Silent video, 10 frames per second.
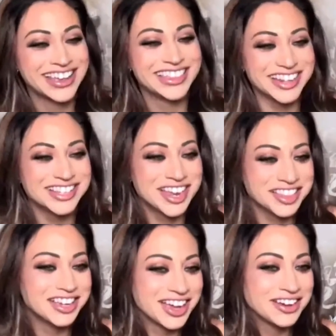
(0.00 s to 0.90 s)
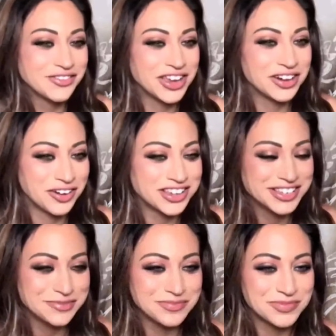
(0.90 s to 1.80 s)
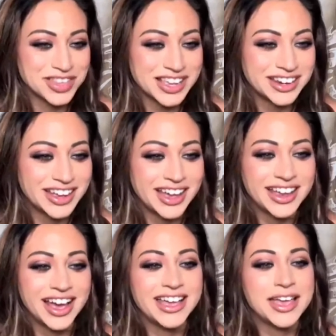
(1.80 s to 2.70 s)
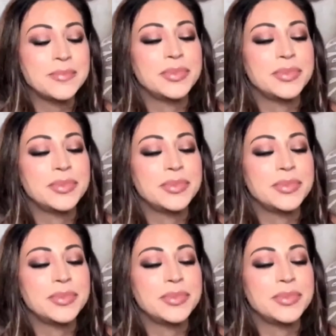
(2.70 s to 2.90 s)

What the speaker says: that's not the kind of anarchism that I am.